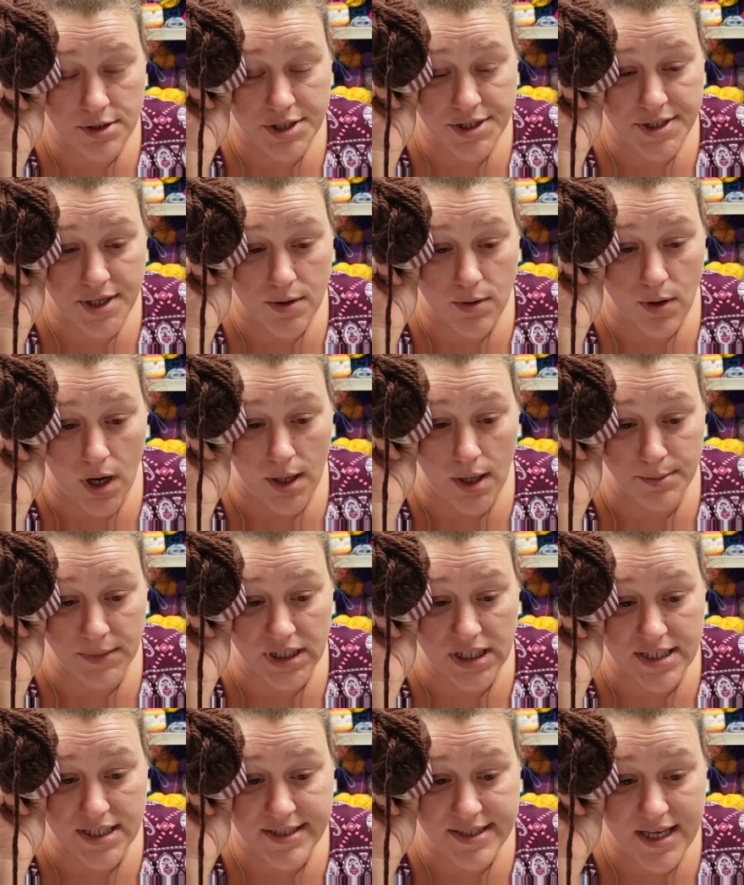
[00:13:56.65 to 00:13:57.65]
So I'm going
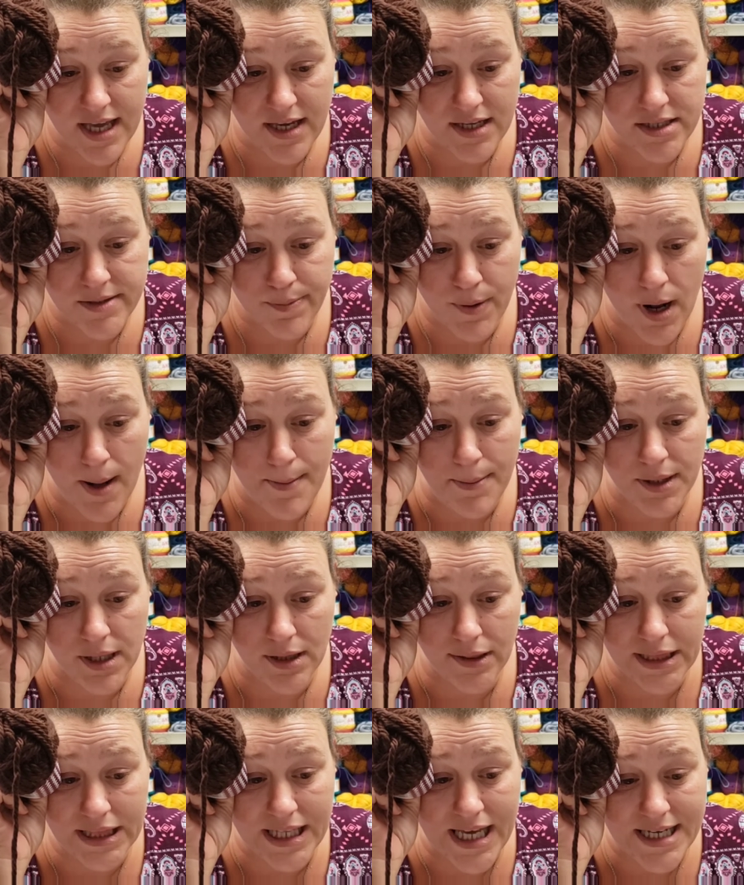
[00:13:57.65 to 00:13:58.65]
to say it's probably
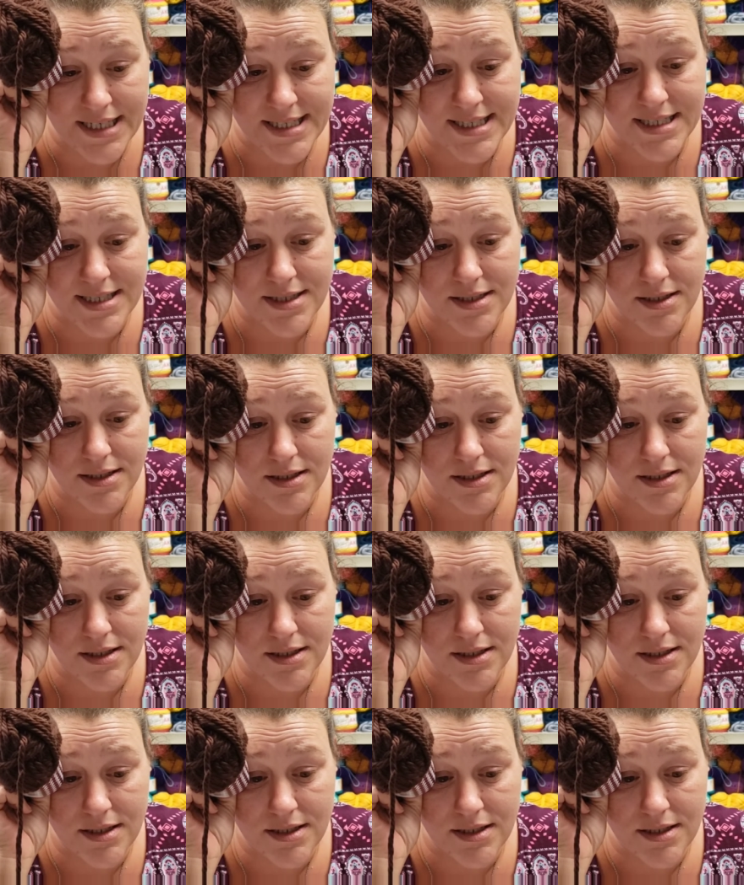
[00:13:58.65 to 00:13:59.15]
less